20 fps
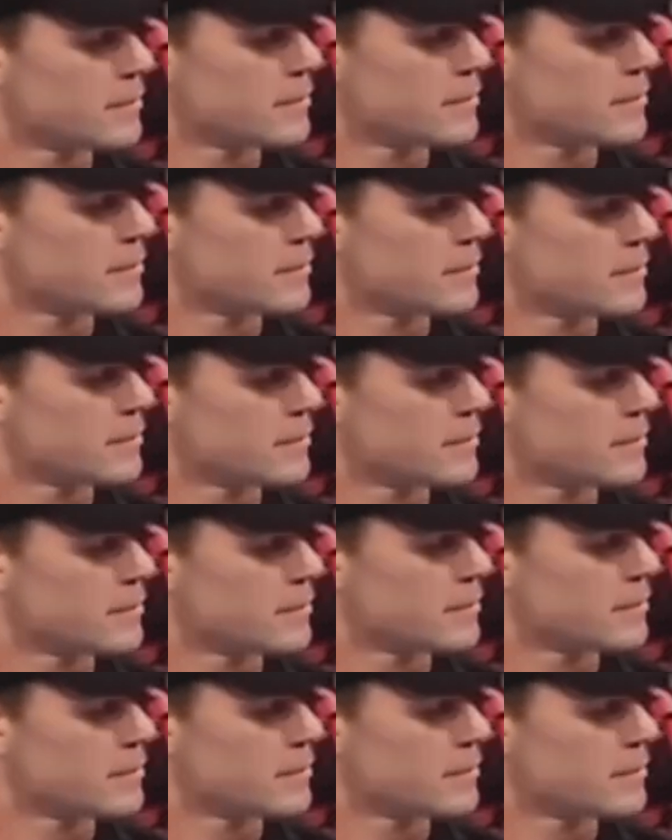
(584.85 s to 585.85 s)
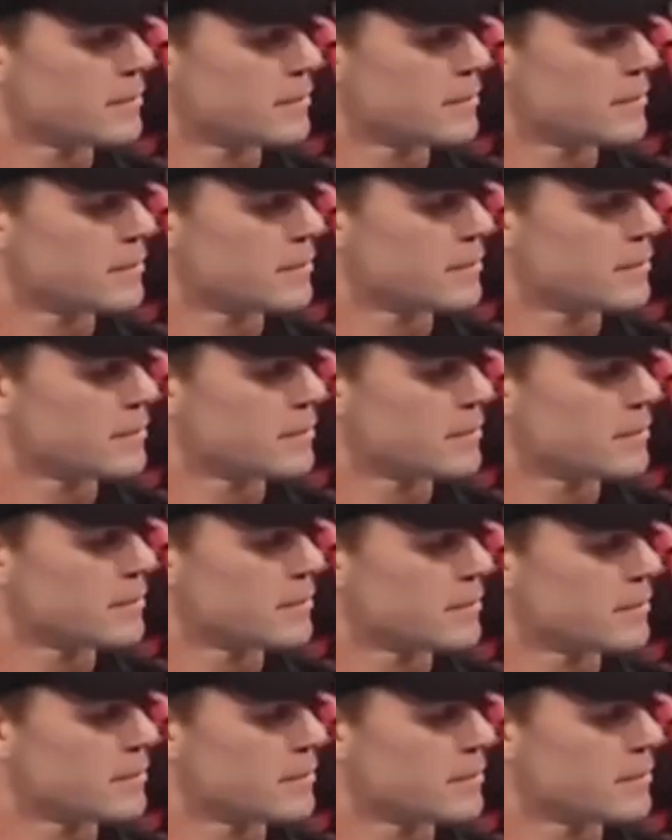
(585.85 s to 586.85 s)

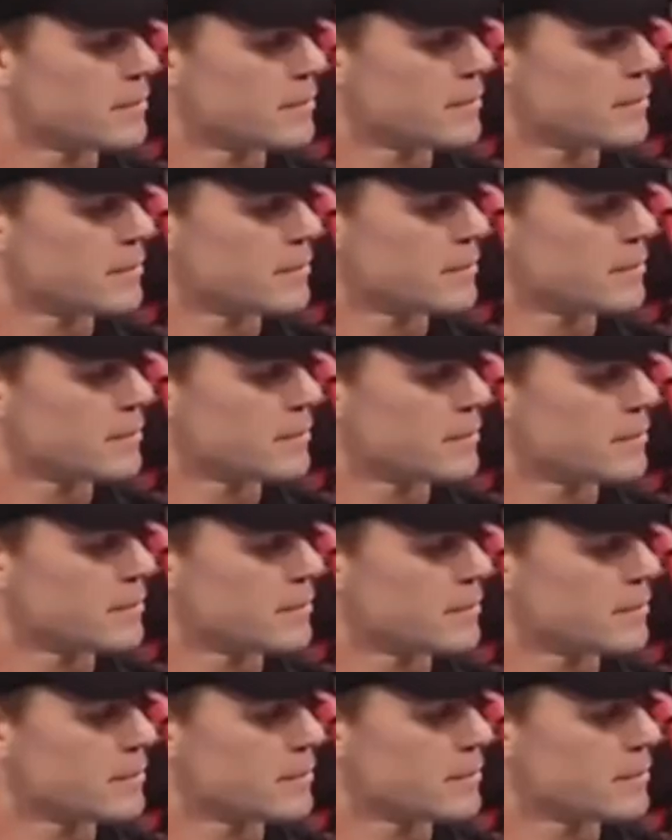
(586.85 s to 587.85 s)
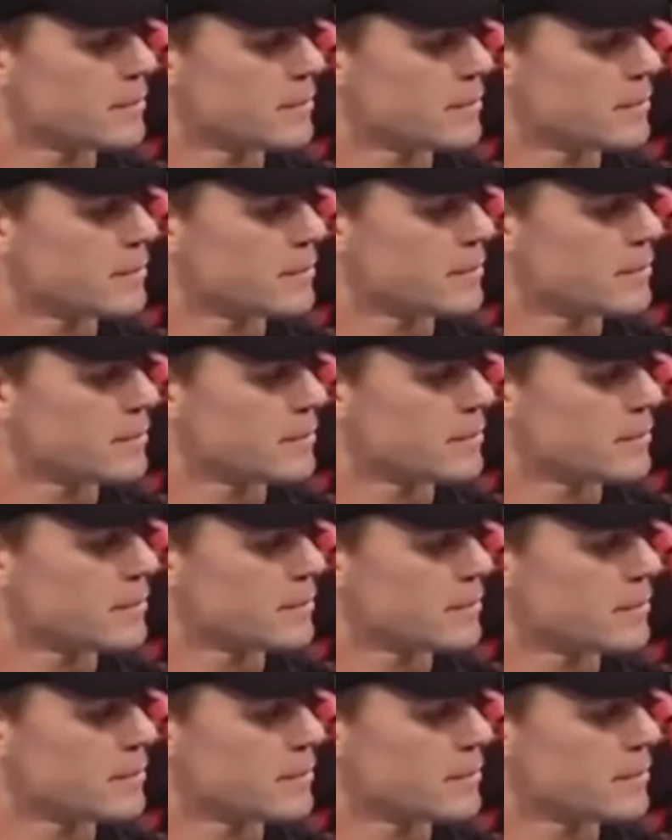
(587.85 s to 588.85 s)

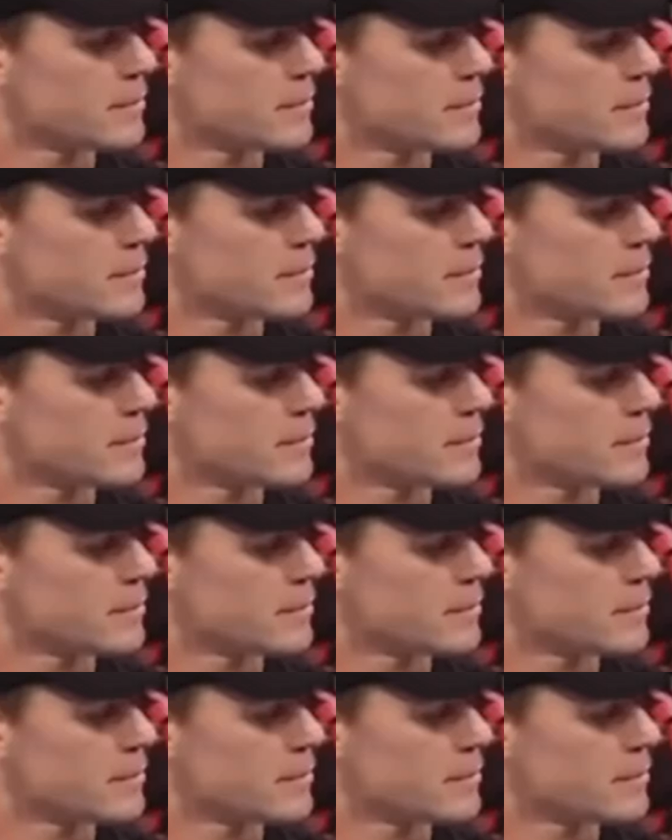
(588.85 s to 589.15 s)
This person isn't speaking.